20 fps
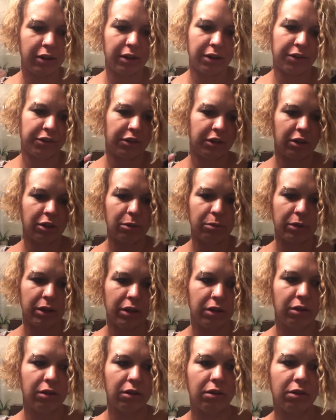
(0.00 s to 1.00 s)
They were telling me,
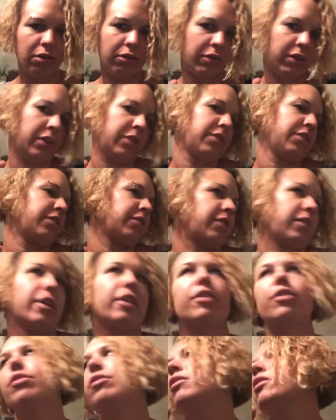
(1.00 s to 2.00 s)
oh, if I just,
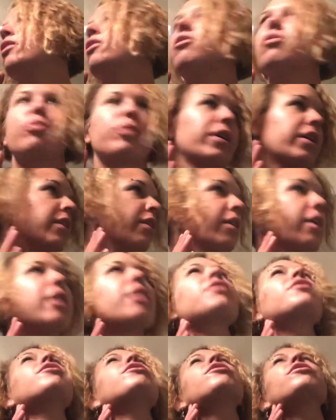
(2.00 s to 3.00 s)
like, do this weird
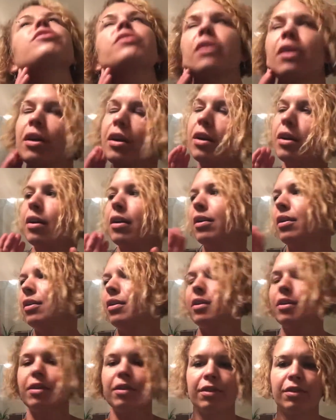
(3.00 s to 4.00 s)

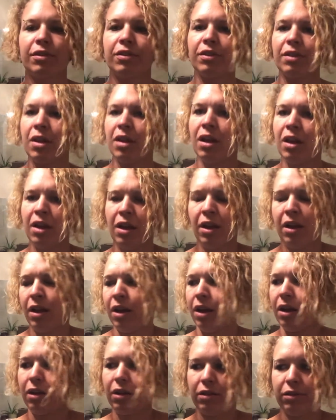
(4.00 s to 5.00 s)
exercise,
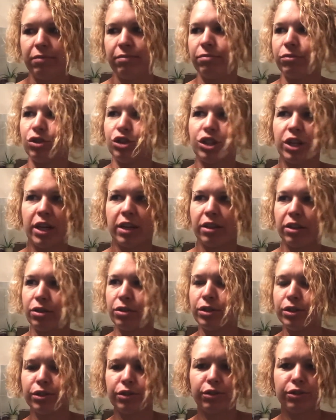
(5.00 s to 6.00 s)
I'll shake the
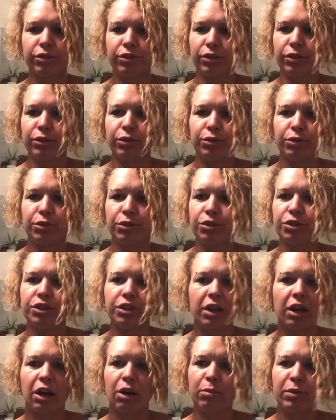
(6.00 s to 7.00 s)
crystals loose
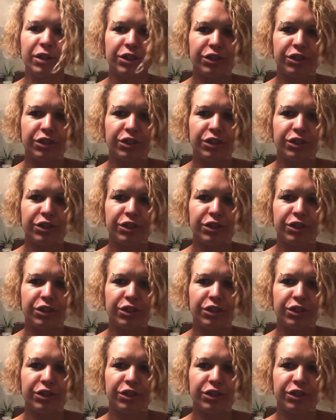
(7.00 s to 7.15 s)
and I'll be